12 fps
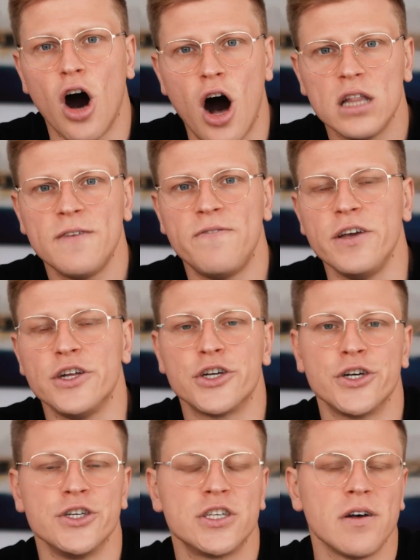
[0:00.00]
all the
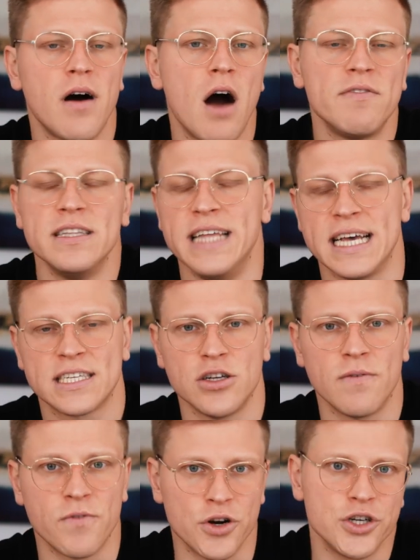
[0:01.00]
features of the
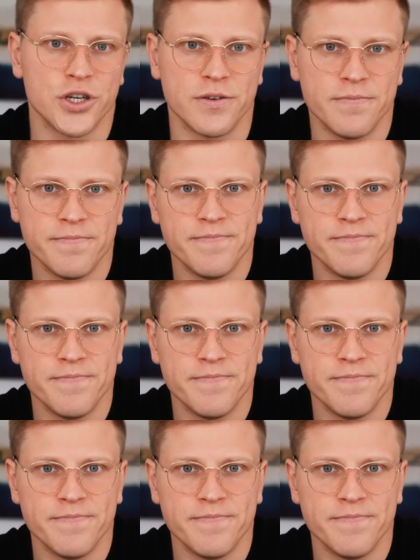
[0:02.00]
desktop version.